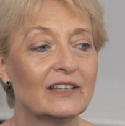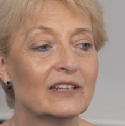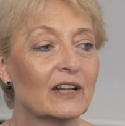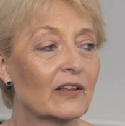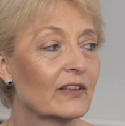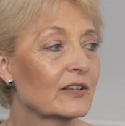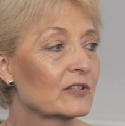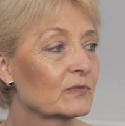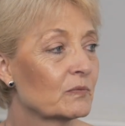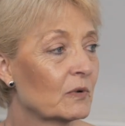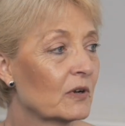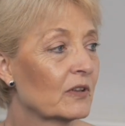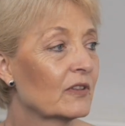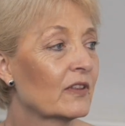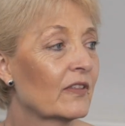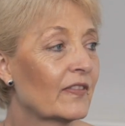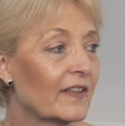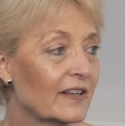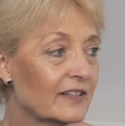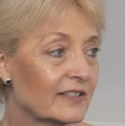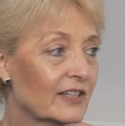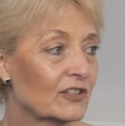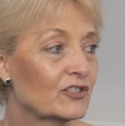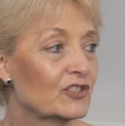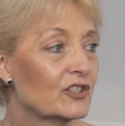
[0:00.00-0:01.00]
that's one of the
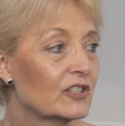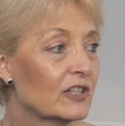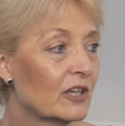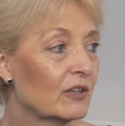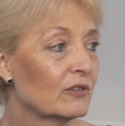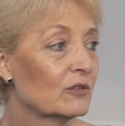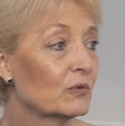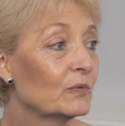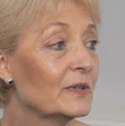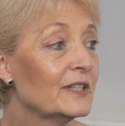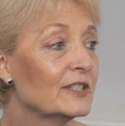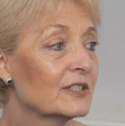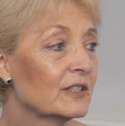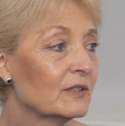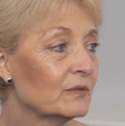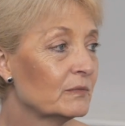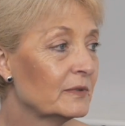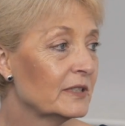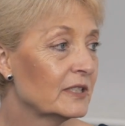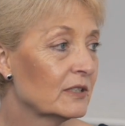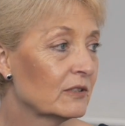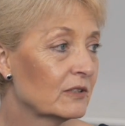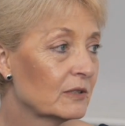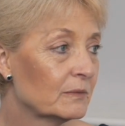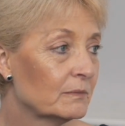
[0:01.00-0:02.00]
things, as you know, that we do.
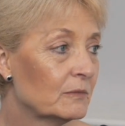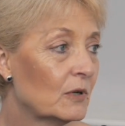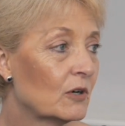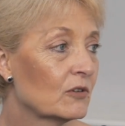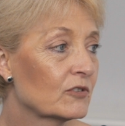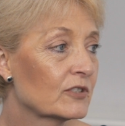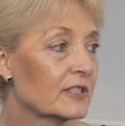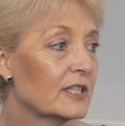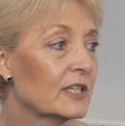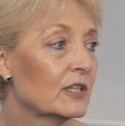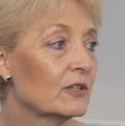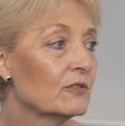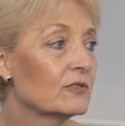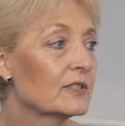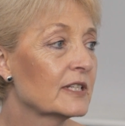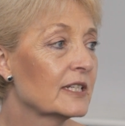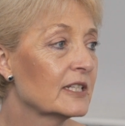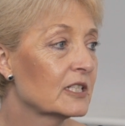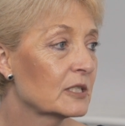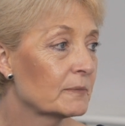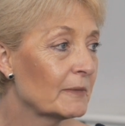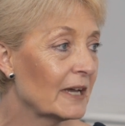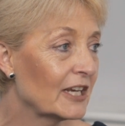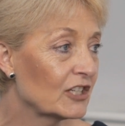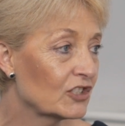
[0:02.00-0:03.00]
We do the mock CQC
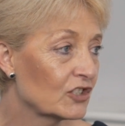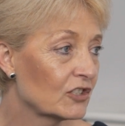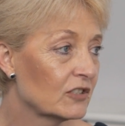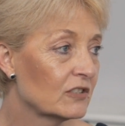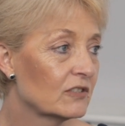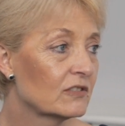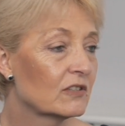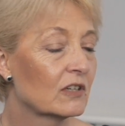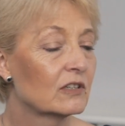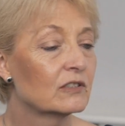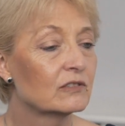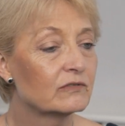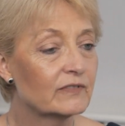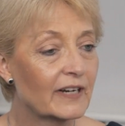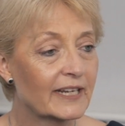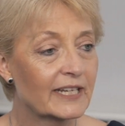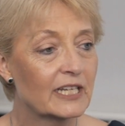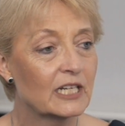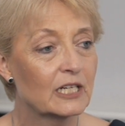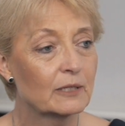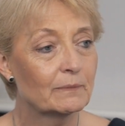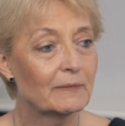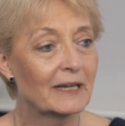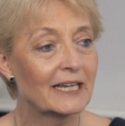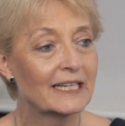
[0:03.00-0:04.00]
inspections on a
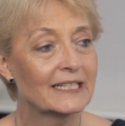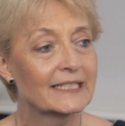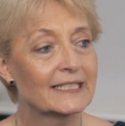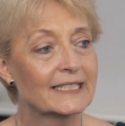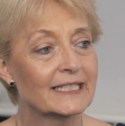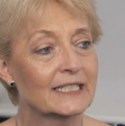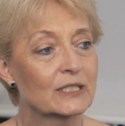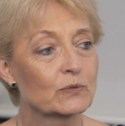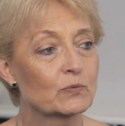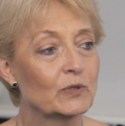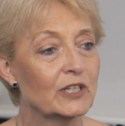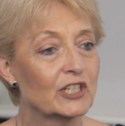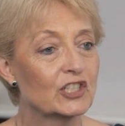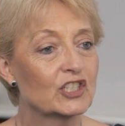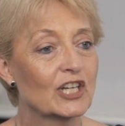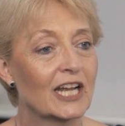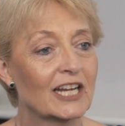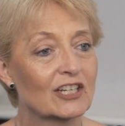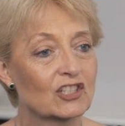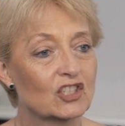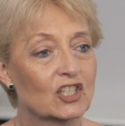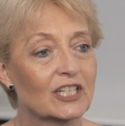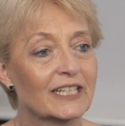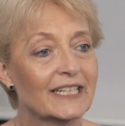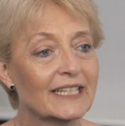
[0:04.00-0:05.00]
regular basis, which
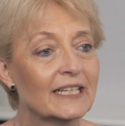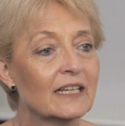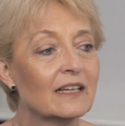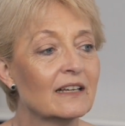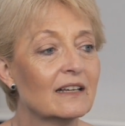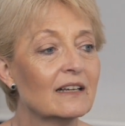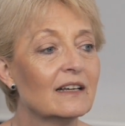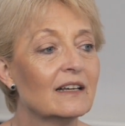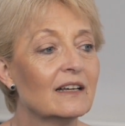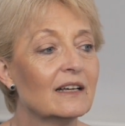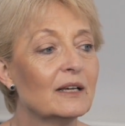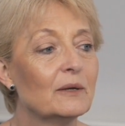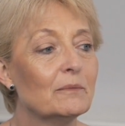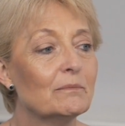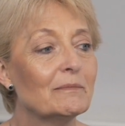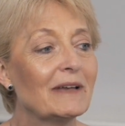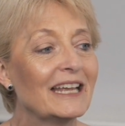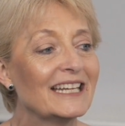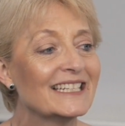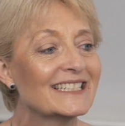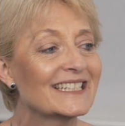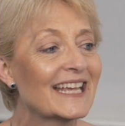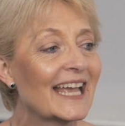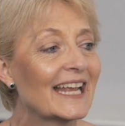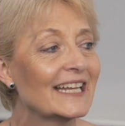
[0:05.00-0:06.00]
actually
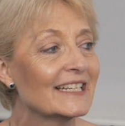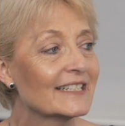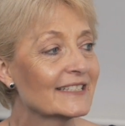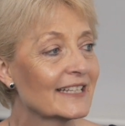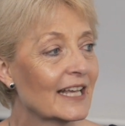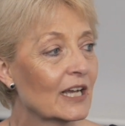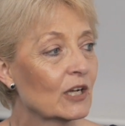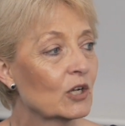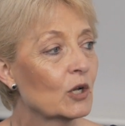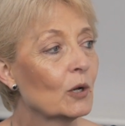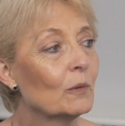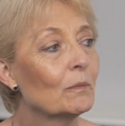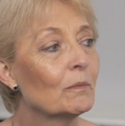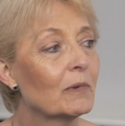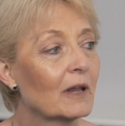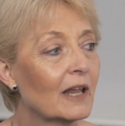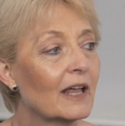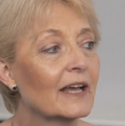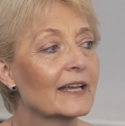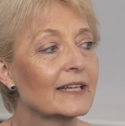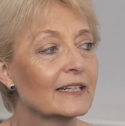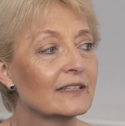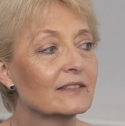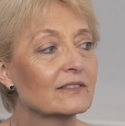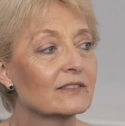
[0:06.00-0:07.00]
maintains that
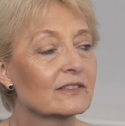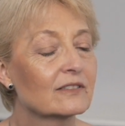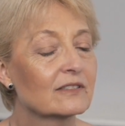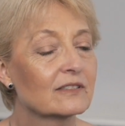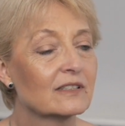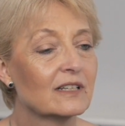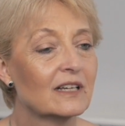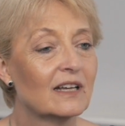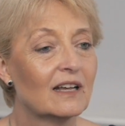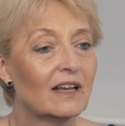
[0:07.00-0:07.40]
compliance.